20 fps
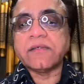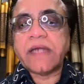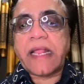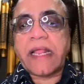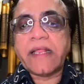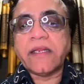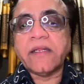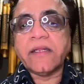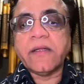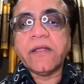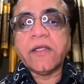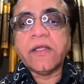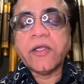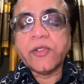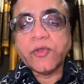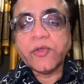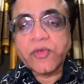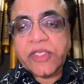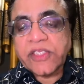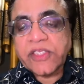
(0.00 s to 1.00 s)
right?
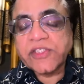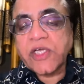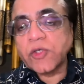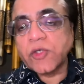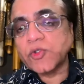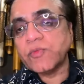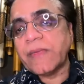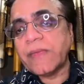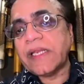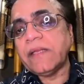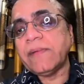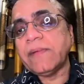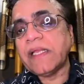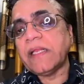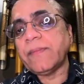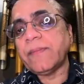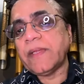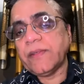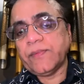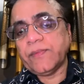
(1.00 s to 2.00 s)
You reach out to many,
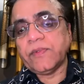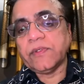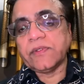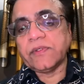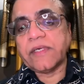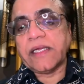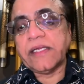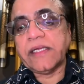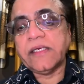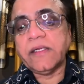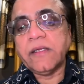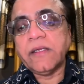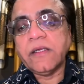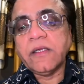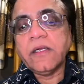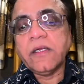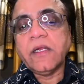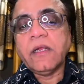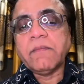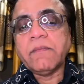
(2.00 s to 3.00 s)
many people, right?
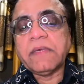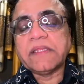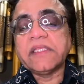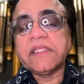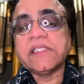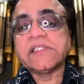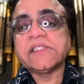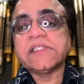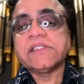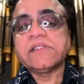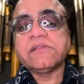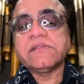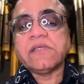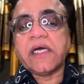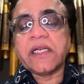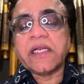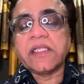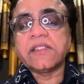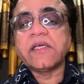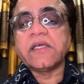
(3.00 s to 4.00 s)
But this is
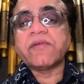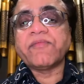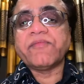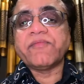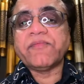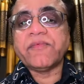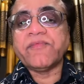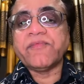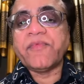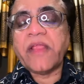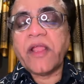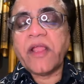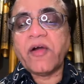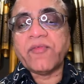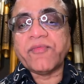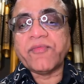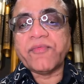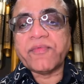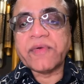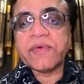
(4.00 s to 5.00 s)
another way
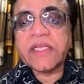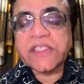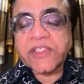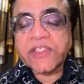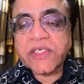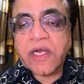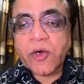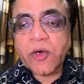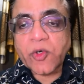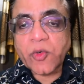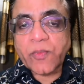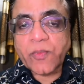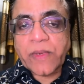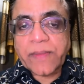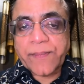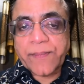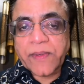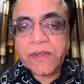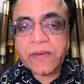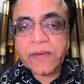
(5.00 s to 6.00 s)
of reaching out to
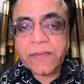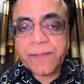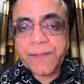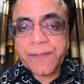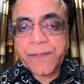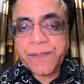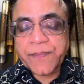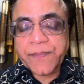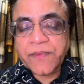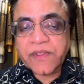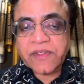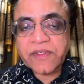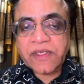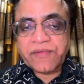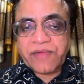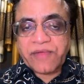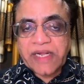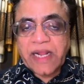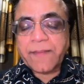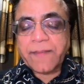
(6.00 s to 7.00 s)
people.
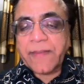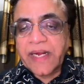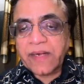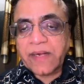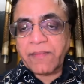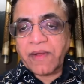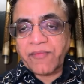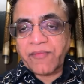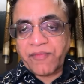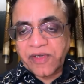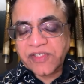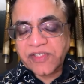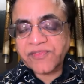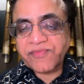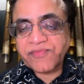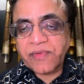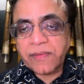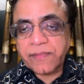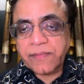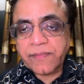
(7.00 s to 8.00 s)
When I made my
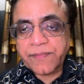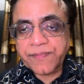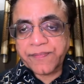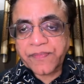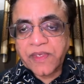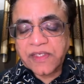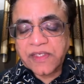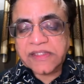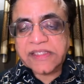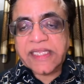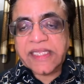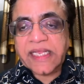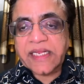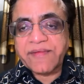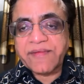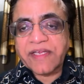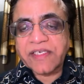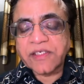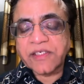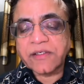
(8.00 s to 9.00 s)
first film, The
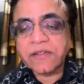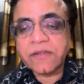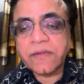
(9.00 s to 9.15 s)
Elevator,